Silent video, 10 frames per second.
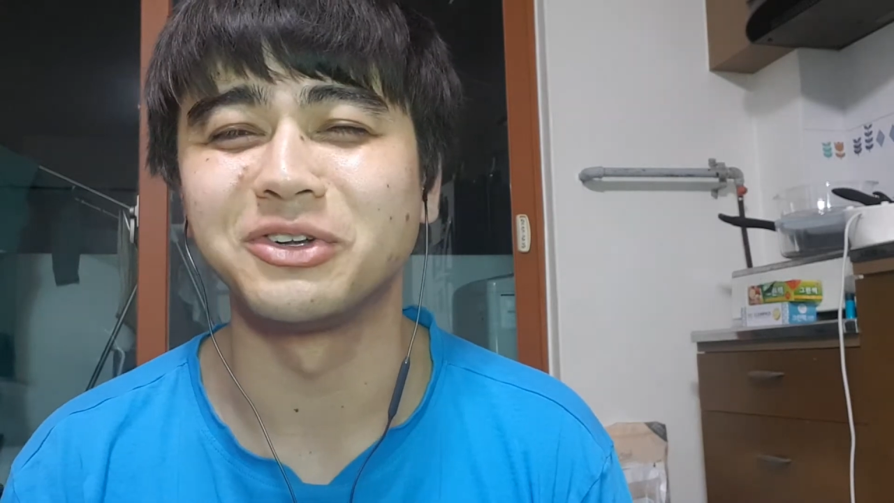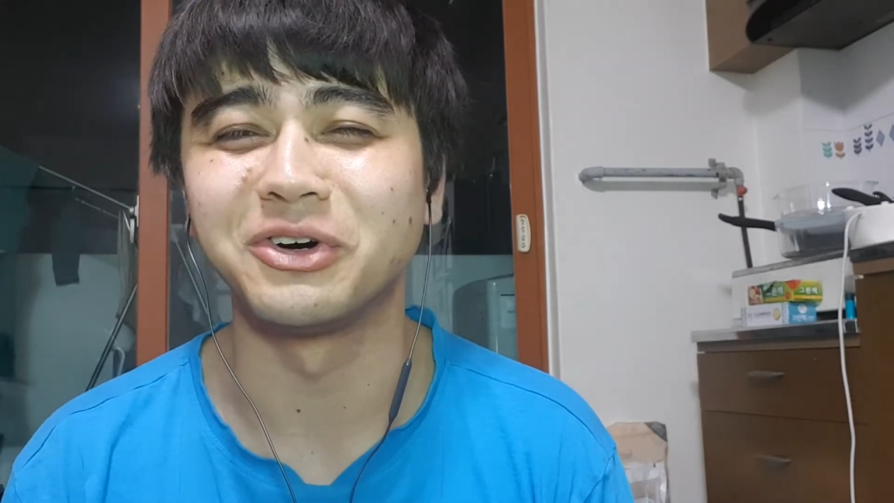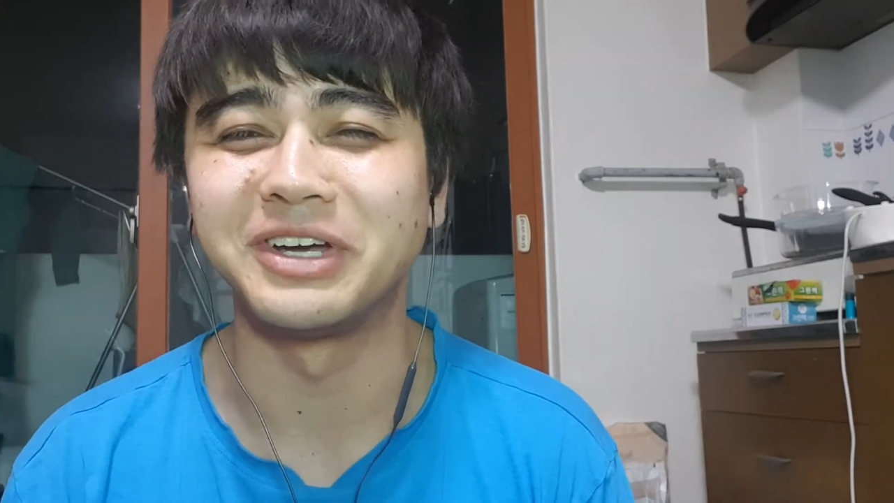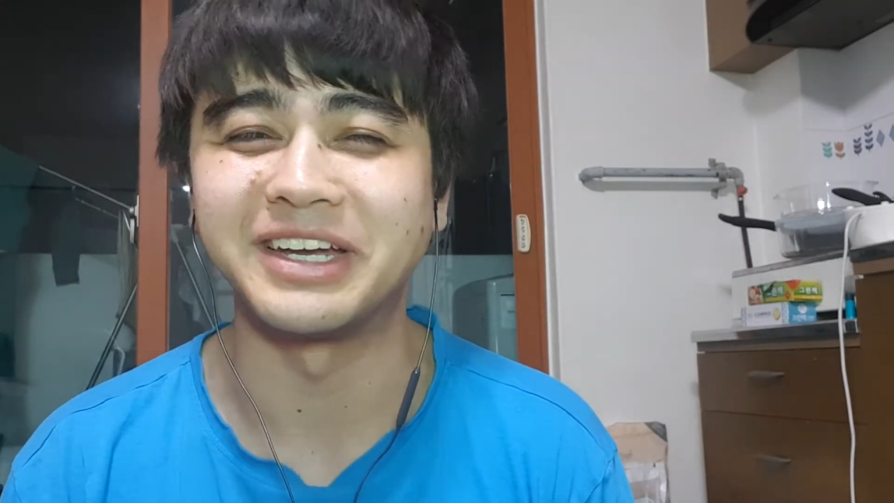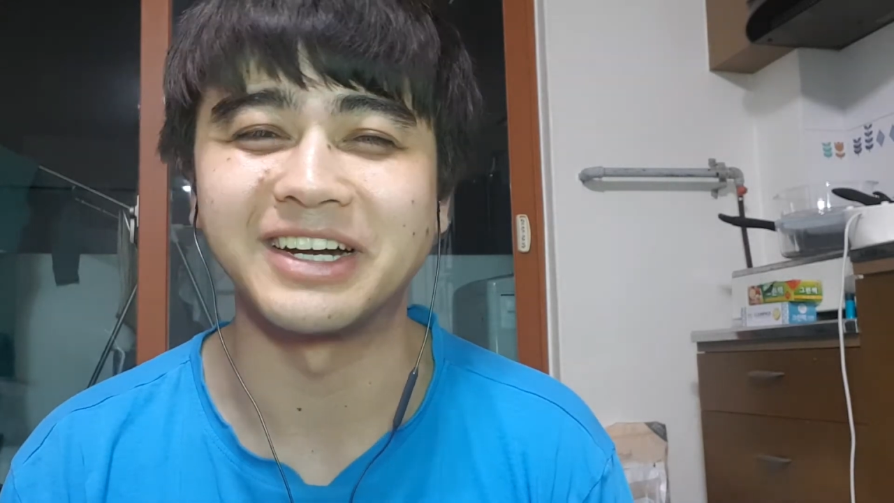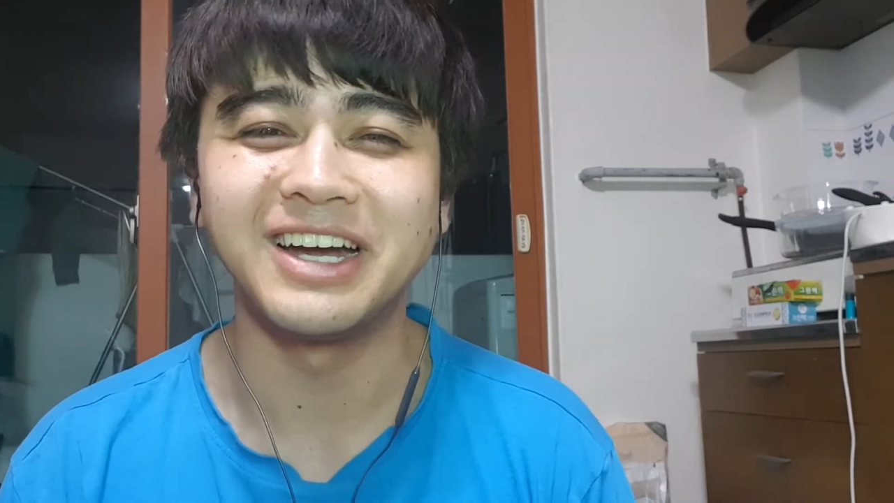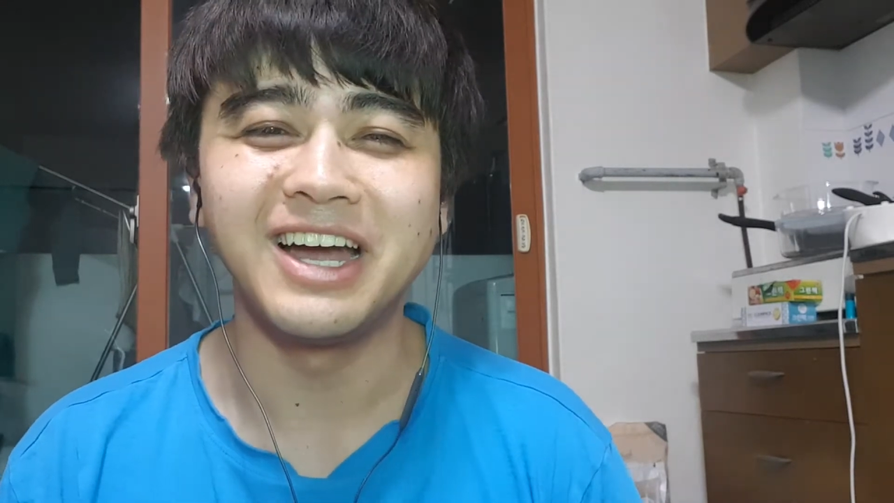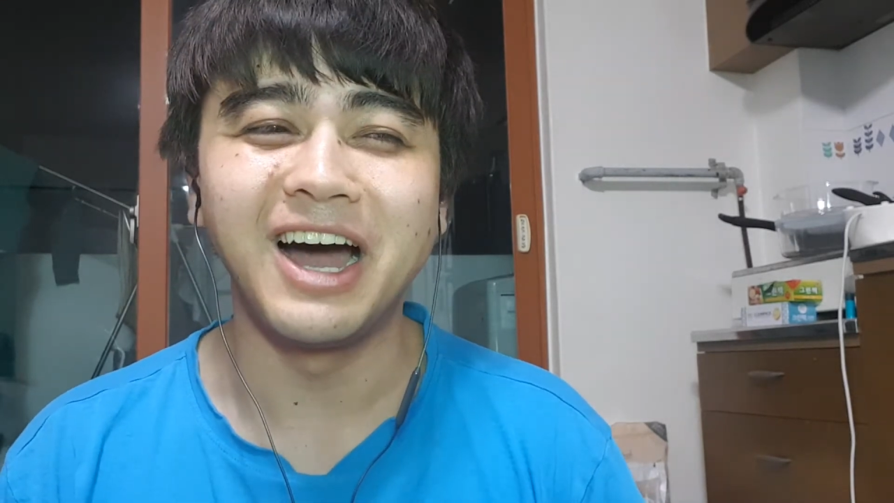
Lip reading: annoying.